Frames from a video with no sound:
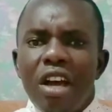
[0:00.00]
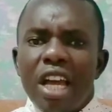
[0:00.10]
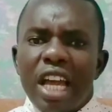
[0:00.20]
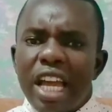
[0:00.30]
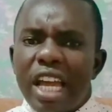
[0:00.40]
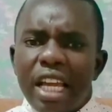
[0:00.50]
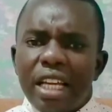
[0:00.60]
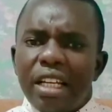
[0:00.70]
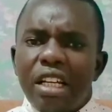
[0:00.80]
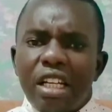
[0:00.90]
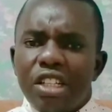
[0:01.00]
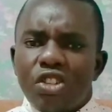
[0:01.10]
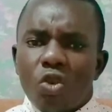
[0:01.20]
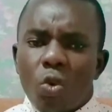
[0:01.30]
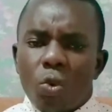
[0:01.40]
He is
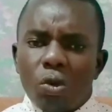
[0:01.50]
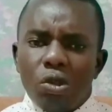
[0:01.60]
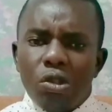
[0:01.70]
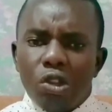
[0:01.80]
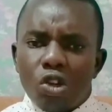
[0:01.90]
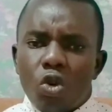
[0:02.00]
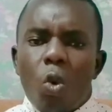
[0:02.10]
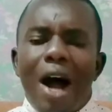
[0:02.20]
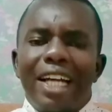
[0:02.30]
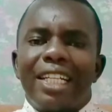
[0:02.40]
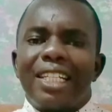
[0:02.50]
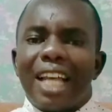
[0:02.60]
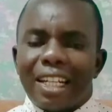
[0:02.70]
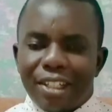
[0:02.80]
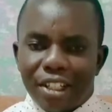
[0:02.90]
not quite
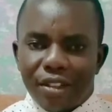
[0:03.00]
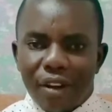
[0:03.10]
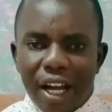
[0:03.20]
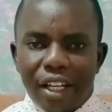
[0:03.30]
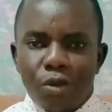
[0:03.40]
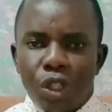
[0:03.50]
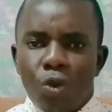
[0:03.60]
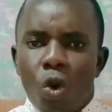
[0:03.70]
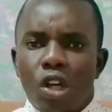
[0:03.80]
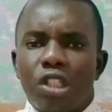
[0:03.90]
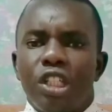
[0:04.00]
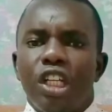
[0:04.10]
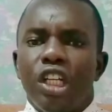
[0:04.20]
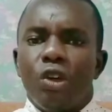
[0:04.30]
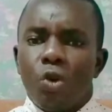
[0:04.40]
satisfied with what
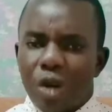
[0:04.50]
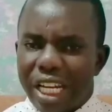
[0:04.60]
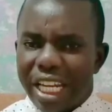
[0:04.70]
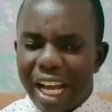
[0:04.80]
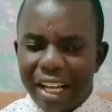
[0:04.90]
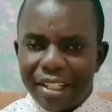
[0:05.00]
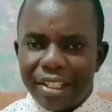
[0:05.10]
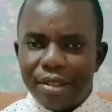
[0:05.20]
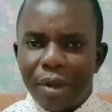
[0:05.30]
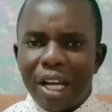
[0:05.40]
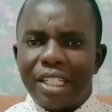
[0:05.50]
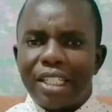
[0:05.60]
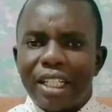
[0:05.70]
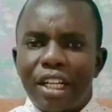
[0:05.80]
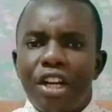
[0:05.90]
he already has,
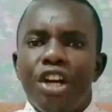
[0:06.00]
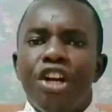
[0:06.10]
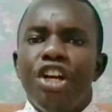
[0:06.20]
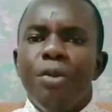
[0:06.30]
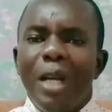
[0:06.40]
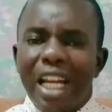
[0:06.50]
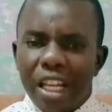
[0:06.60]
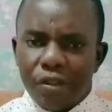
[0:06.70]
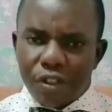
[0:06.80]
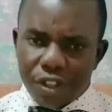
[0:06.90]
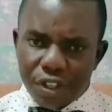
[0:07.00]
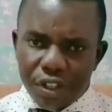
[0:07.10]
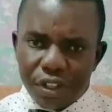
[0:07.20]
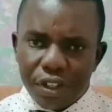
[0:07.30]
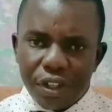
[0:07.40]
but he believes
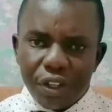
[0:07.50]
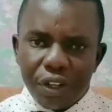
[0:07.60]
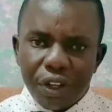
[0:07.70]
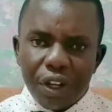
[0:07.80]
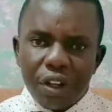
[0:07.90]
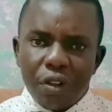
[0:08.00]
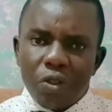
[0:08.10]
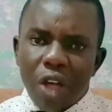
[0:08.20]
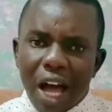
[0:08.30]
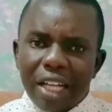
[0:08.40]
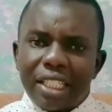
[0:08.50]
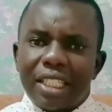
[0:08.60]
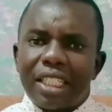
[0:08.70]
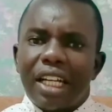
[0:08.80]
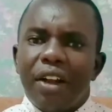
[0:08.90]

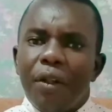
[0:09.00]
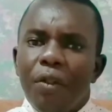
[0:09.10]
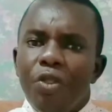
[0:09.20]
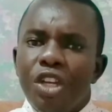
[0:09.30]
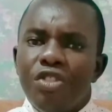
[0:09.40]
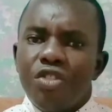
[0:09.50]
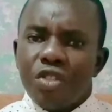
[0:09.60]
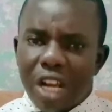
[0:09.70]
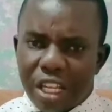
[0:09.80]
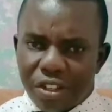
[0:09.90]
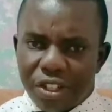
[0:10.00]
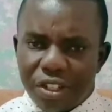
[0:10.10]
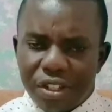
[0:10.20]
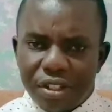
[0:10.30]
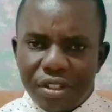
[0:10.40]
that this
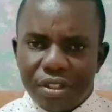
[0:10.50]
race